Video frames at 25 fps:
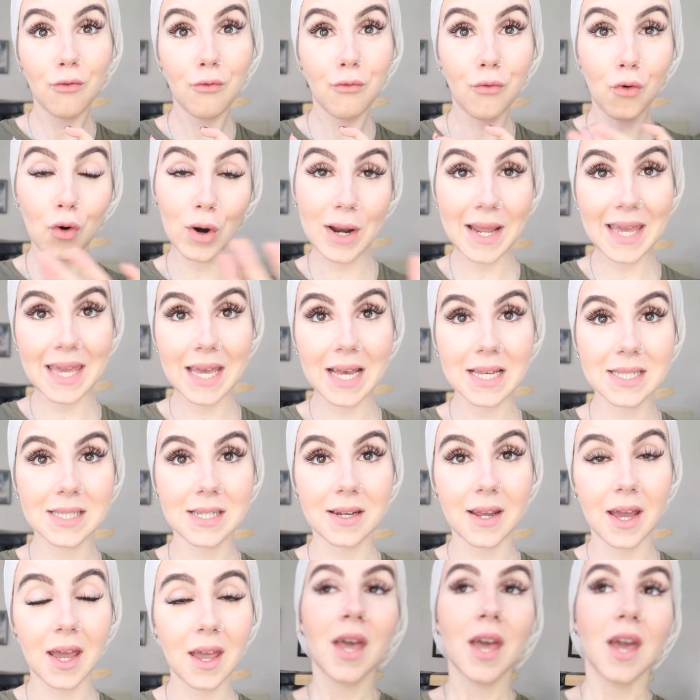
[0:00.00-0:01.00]
fully
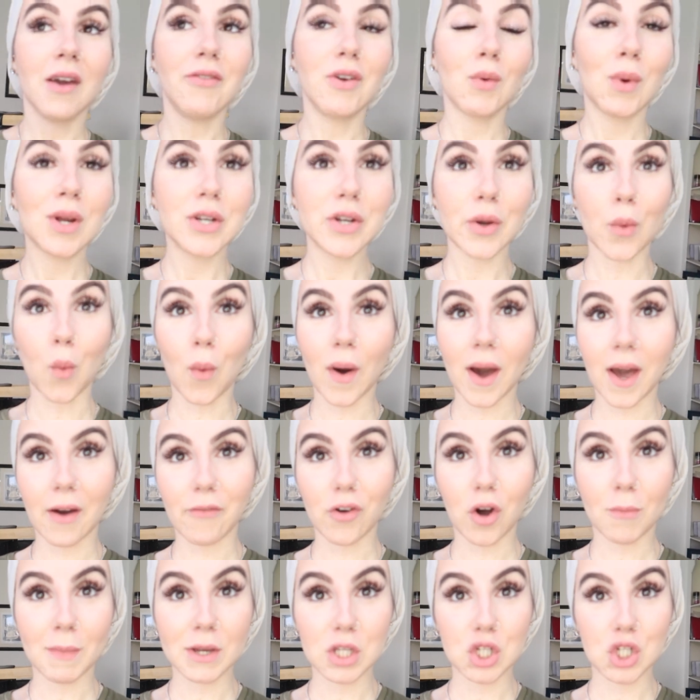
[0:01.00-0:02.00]
yesterday if you're wondering why
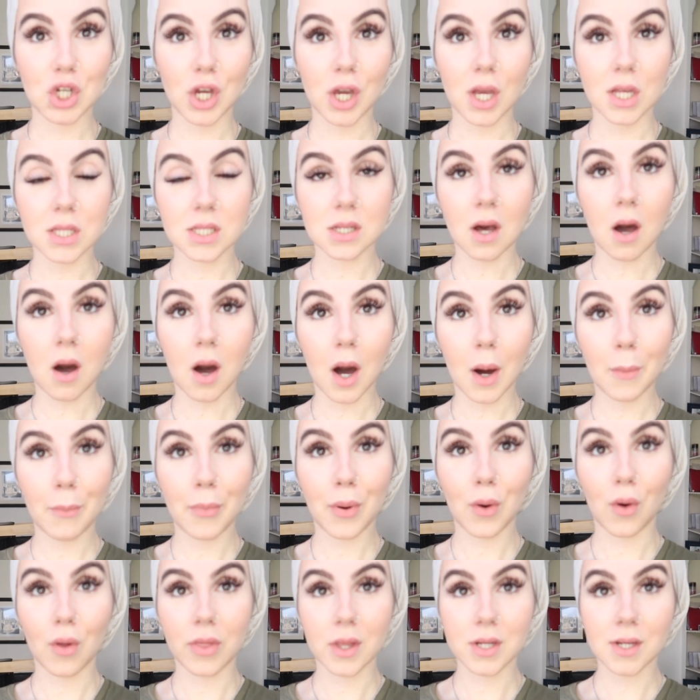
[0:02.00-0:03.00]
I've got my chairs
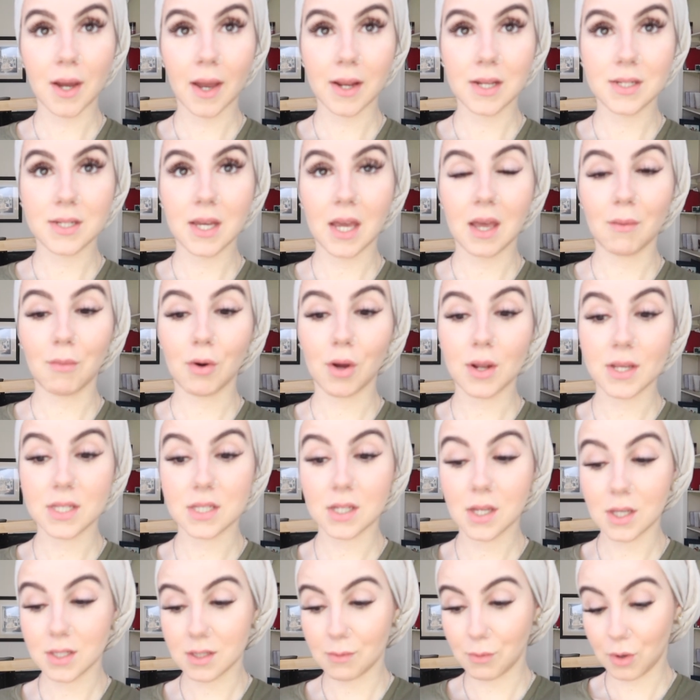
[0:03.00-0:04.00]
up on the dining table it's
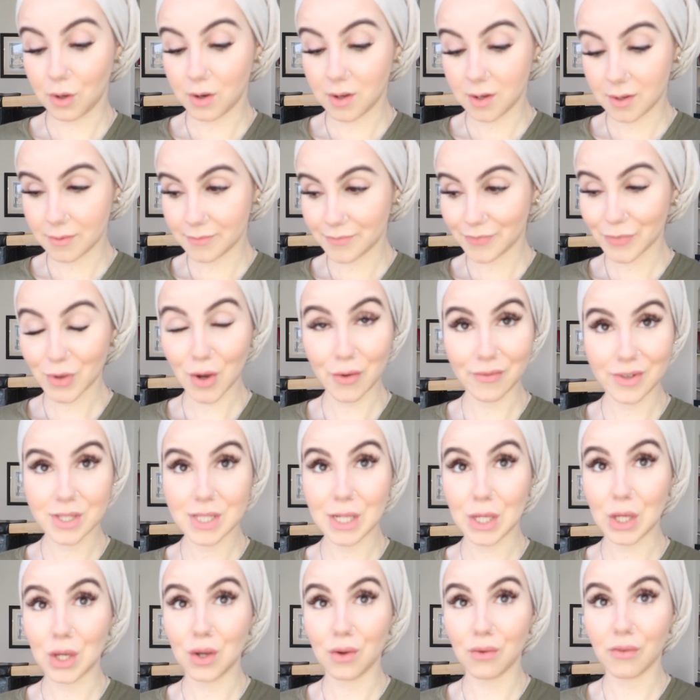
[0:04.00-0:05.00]
because I'm gonna
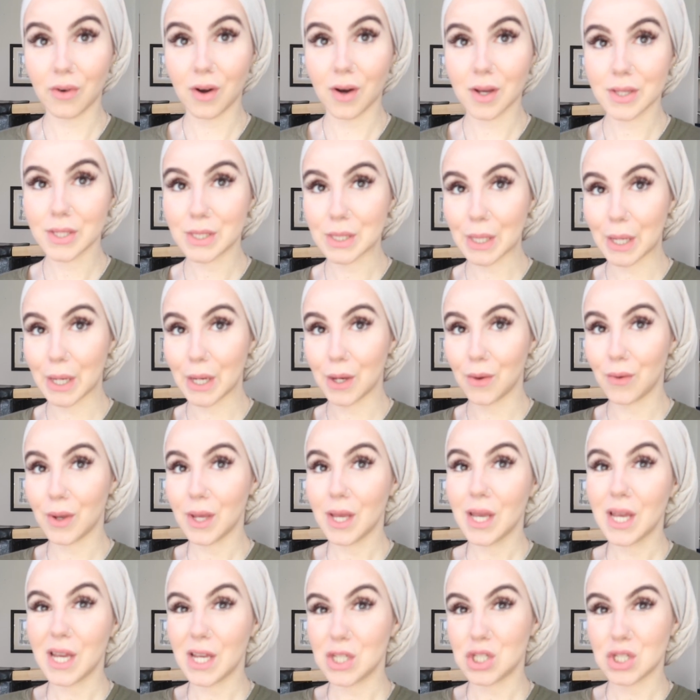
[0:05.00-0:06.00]
obviously hoover so
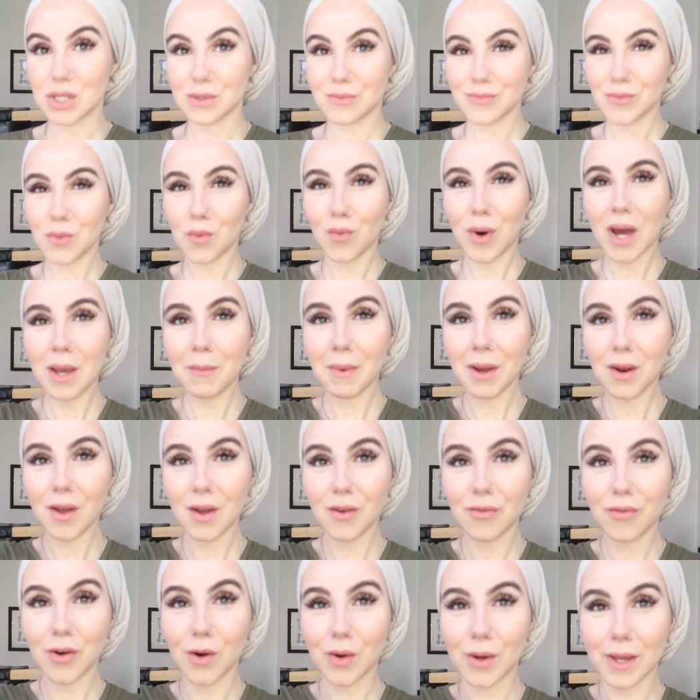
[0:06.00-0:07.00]
just why am I
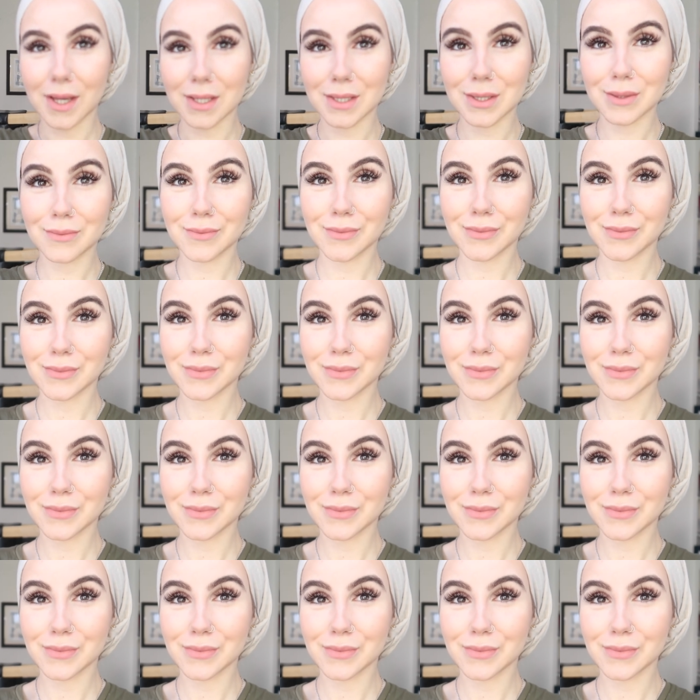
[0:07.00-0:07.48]
not focused